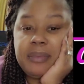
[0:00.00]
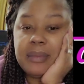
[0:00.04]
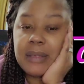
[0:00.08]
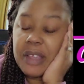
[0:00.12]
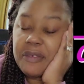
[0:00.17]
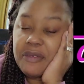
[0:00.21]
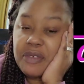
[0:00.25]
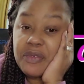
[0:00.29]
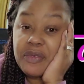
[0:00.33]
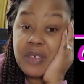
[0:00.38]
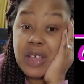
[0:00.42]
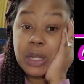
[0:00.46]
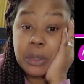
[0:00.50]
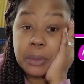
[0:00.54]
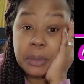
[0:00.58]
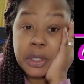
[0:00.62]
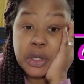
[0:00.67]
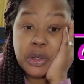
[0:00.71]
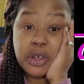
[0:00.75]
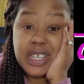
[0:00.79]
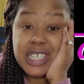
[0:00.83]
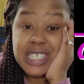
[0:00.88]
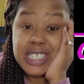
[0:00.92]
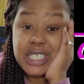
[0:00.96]
If you follow me
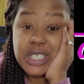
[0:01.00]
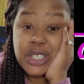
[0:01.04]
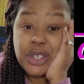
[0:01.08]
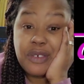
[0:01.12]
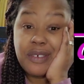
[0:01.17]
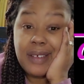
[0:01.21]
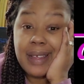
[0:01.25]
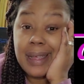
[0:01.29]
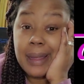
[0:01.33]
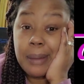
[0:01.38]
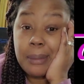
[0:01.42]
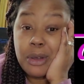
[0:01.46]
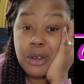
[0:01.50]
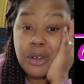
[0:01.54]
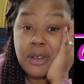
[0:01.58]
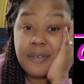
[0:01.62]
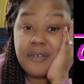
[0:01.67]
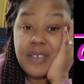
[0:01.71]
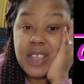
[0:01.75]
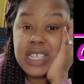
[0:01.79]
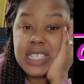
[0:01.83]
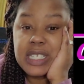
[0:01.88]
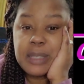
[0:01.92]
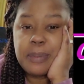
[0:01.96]
on Instagram or
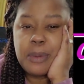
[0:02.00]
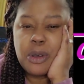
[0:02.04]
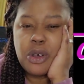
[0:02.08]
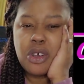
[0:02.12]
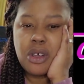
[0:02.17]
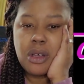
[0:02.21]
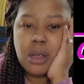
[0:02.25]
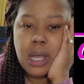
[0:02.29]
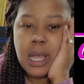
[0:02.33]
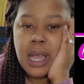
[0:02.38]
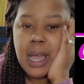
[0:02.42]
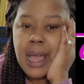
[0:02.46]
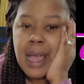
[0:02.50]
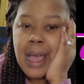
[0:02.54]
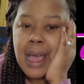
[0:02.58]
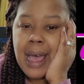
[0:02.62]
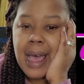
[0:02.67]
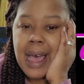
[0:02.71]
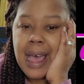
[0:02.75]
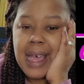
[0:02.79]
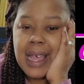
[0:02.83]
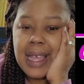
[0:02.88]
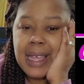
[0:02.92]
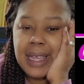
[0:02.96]
Facebook,
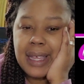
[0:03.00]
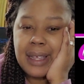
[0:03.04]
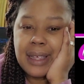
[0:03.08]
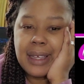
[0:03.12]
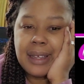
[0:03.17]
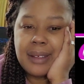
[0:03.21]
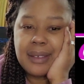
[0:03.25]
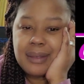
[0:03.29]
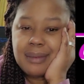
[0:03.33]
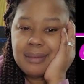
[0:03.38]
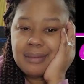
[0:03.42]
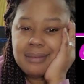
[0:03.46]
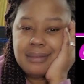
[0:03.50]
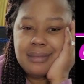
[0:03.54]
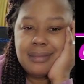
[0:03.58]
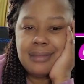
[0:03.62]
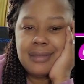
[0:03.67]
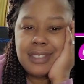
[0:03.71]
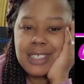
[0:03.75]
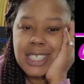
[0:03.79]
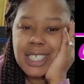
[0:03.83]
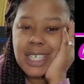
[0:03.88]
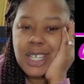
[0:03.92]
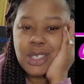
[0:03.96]
I,
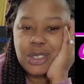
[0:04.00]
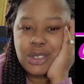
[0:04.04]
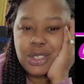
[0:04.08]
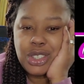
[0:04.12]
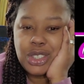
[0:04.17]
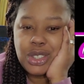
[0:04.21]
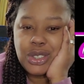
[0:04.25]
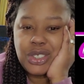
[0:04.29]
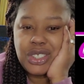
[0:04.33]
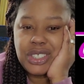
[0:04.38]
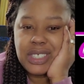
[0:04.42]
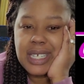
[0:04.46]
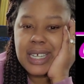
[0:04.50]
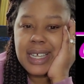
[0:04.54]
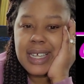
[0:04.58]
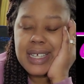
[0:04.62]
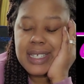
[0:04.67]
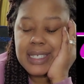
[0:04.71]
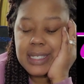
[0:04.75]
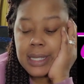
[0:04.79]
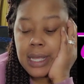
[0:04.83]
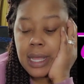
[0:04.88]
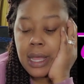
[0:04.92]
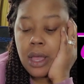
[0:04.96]
you know, showed you
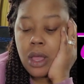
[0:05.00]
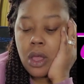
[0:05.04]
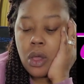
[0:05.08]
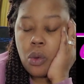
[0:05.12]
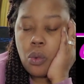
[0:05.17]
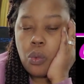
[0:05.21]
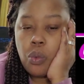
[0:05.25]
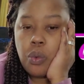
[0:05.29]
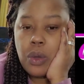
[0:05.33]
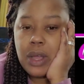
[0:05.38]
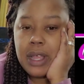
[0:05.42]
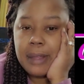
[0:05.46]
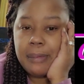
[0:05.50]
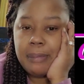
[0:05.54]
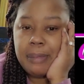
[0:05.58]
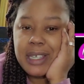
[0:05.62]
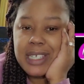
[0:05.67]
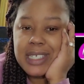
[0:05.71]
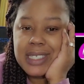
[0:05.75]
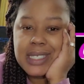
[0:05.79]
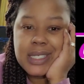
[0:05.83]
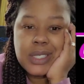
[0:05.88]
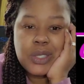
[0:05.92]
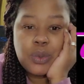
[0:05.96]
guys what
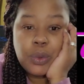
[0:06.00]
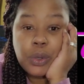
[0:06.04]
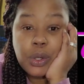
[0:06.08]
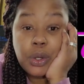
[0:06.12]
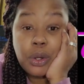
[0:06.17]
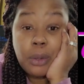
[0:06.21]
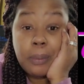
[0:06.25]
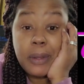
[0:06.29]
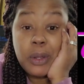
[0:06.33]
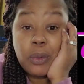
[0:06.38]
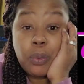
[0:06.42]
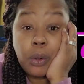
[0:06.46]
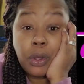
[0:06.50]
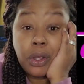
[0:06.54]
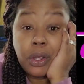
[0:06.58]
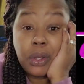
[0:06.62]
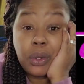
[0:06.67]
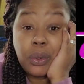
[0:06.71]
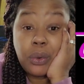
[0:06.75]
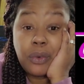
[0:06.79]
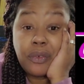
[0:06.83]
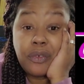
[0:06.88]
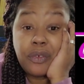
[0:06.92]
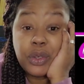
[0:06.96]
pieces we're going to be
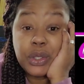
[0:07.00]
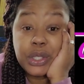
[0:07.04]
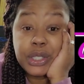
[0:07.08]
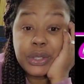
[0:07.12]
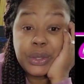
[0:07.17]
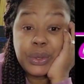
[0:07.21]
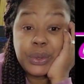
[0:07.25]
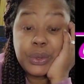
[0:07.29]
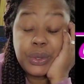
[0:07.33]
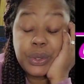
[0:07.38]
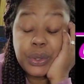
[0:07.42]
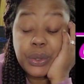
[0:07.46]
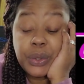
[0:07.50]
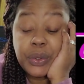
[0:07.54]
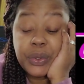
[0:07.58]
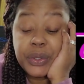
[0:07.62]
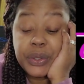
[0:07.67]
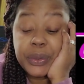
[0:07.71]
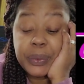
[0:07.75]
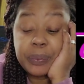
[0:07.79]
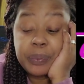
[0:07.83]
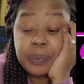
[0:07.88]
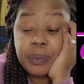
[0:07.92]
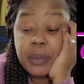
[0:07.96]
working on for the
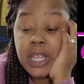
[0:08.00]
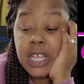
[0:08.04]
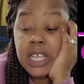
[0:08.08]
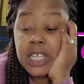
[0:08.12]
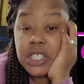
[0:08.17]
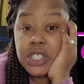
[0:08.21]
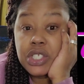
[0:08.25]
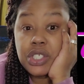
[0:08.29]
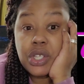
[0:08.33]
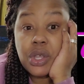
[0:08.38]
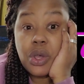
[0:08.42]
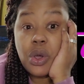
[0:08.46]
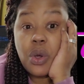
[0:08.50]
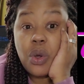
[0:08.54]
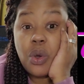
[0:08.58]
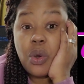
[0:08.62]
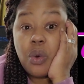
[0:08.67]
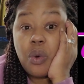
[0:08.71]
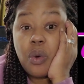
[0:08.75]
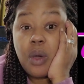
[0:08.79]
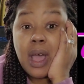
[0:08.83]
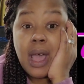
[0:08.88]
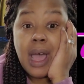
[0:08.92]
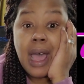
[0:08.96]
tutorial.
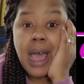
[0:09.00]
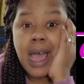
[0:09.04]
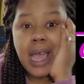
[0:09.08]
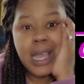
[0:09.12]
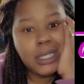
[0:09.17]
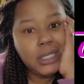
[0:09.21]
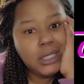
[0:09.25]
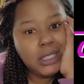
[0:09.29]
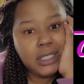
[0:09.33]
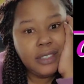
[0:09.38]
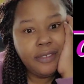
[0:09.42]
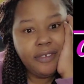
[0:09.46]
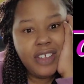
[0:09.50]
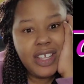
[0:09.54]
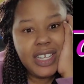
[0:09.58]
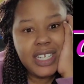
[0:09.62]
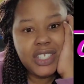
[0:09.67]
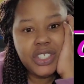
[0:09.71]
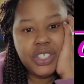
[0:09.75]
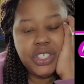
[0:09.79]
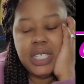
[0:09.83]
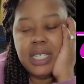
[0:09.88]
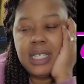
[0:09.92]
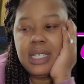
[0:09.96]
So I just
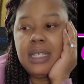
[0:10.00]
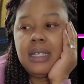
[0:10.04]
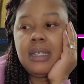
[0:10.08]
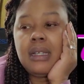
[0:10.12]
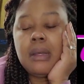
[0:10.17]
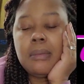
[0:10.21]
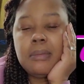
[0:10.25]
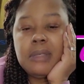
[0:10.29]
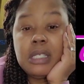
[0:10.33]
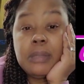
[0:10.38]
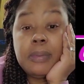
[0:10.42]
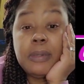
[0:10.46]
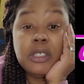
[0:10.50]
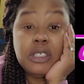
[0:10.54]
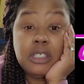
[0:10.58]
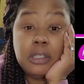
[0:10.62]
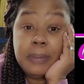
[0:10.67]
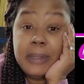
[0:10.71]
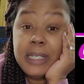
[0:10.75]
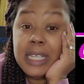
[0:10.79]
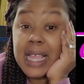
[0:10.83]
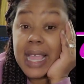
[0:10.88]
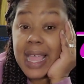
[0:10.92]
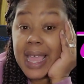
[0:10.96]
finished it and I'm supposed to
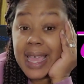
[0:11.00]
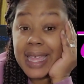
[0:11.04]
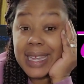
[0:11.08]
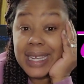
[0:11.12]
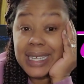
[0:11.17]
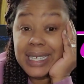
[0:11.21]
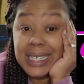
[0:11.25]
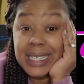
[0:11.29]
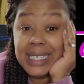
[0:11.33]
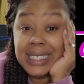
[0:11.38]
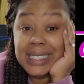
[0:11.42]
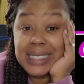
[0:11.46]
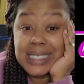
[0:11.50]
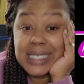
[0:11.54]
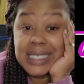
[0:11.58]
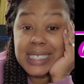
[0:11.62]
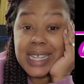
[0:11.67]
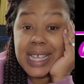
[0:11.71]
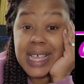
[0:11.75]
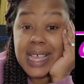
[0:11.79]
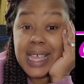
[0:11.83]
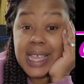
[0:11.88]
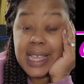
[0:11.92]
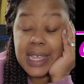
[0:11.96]
be editing
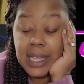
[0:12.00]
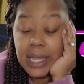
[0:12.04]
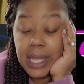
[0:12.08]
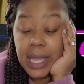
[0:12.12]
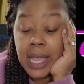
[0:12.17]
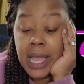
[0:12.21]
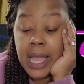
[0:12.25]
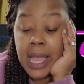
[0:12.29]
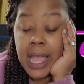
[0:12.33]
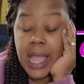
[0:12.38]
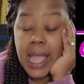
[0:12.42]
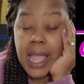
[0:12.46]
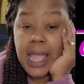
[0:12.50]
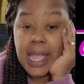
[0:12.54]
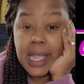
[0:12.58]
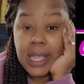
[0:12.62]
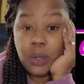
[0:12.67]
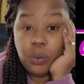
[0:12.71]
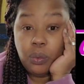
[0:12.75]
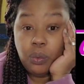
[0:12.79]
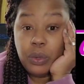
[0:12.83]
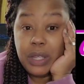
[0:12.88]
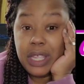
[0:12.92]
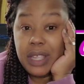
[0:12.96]
today
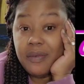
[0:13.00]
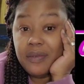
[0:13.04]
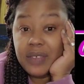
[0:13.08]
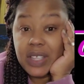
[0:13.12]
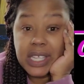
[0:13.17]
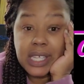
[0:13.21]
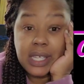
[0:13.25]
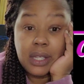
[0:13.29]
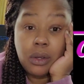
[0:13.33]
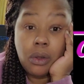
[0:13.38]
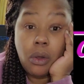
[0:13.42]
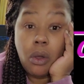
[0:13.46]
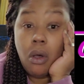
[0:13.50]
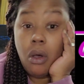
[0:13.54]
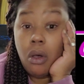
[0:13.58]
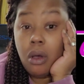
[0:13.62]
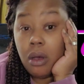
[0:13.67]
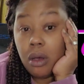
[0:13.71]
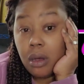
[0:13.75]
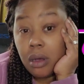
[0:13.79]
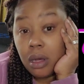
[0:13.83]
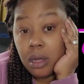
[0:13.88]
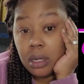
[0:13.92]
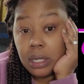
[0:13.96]
and weaving in
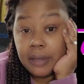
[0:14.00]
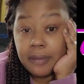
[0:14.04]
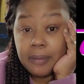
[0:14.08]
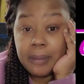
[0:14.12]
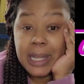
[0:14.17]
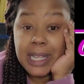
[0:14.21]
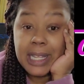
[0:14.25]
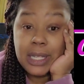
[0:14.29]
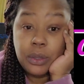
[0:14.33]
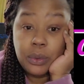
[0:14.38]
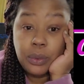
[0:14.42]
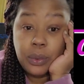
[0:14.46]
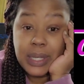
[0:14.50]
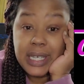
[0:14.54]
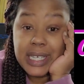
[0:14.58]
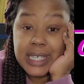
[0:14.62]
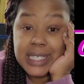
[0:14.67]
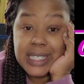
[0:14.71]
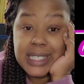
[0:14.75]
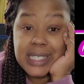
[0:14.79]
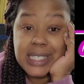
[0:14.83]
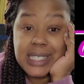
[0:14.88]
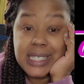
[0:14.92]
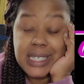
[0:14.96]
all of my little
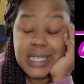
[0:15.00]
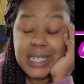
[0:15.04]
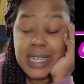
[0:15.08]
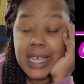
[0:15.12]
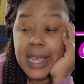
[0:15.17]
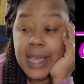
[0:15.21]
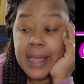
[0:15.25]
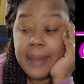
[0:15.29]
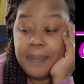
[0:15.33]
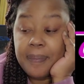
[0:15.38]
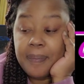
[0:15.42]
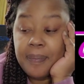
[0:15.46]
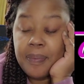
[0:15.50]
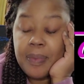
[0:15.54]
ends today.